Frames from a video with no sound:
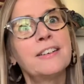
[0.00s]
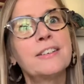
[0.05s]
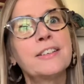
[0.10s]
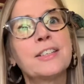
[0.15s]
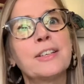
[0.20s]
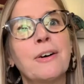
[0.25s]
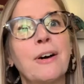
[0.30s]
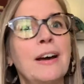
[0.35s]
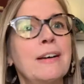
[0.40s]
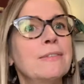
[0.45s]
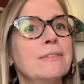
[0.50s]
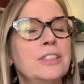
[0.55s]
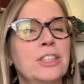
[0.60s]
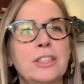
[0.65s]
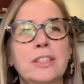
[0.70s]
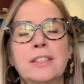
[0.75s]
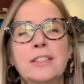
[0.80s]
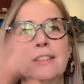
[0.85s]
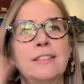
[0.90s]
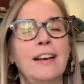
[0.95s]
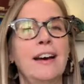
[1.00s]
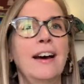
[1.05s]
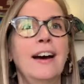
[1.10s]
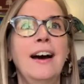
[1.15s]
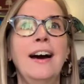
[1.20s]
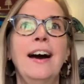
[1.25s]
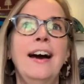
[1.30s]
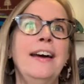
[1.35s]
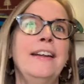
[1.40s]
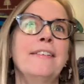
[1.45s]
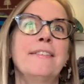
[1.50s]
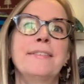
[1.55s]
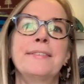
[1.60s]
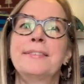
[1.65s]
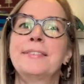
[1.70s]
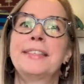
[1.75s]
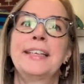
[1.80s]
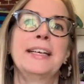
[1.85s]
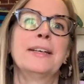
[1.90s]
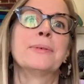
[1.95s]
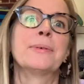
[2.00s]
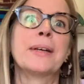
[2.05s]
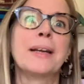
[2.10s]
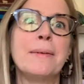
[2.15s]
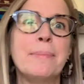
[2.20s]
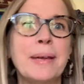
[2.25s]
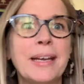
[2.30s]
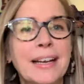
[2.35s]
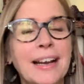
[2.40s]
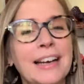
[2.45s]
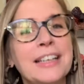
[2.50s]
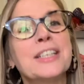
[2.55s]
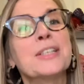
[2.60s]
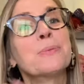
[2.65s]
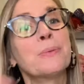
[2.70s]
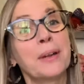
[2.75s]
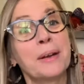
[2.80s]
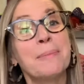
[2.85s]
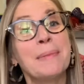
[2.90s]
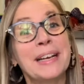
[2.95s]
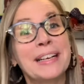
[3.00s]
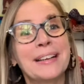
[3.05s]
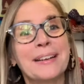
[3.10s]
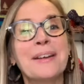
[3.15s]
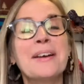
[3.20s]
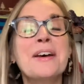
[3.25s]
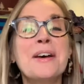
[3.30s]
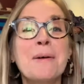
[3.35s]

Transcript: So I don't care what I make. I just want to make it.